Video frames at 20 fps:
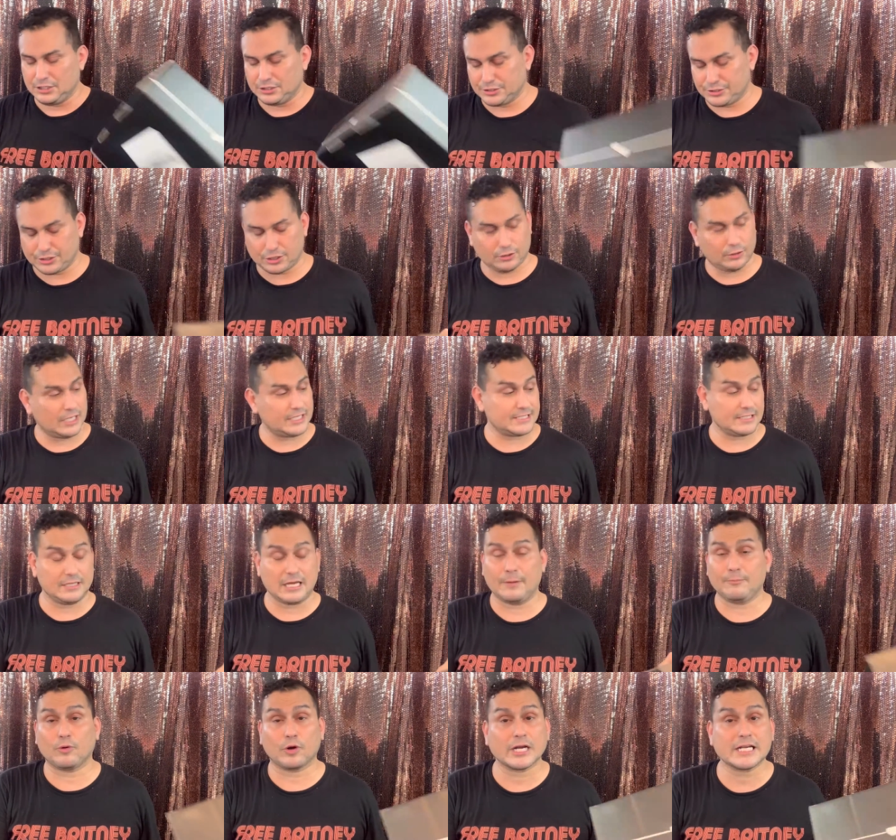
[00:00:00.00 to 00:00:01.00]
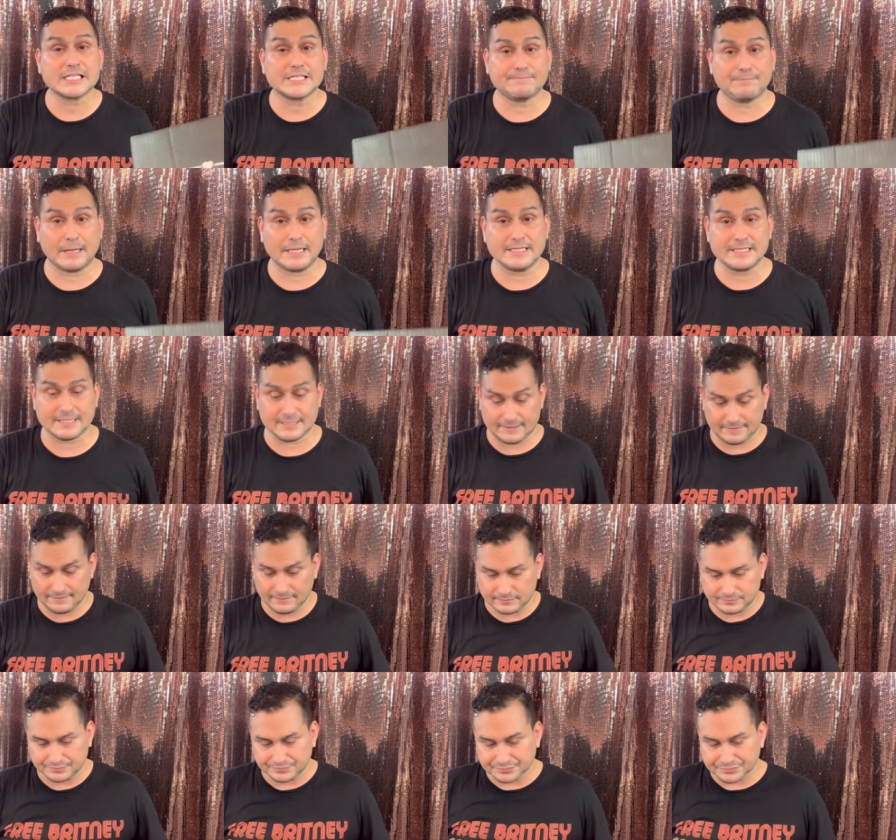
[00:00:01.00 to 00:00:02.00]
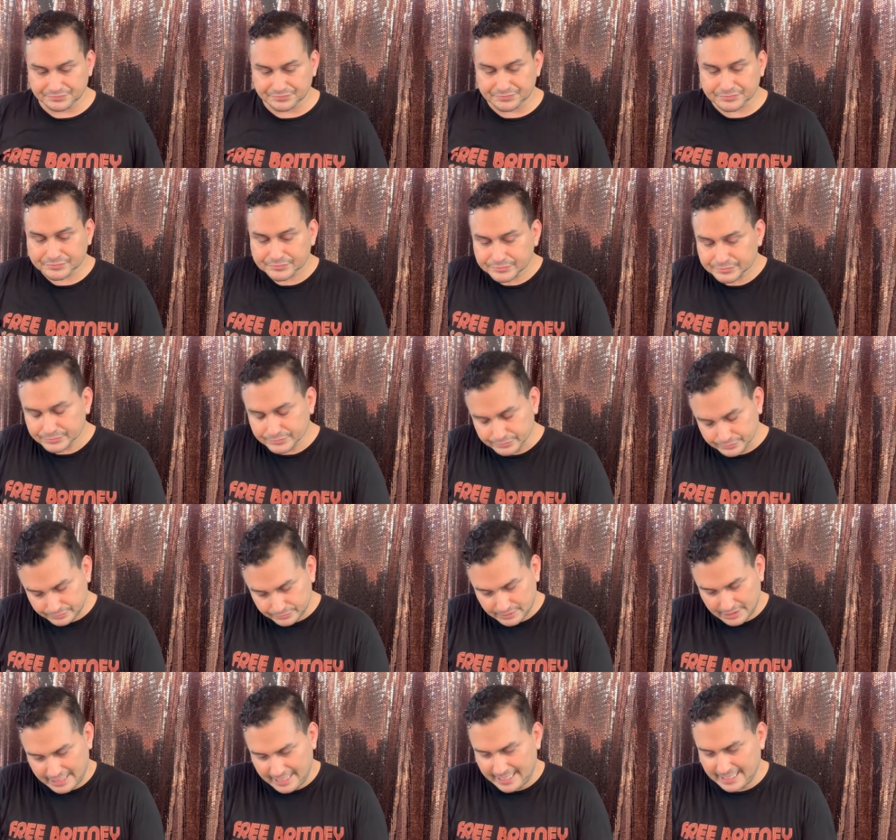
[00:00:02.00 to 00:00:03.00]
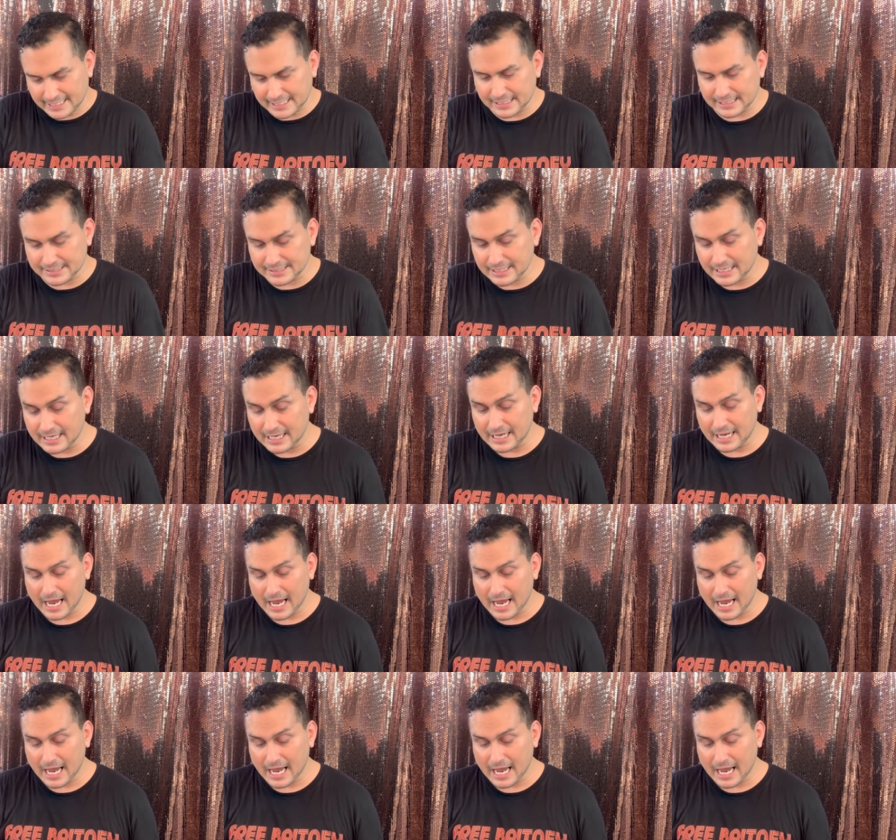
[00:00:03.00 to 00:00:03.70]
So it's a lot more expensive, and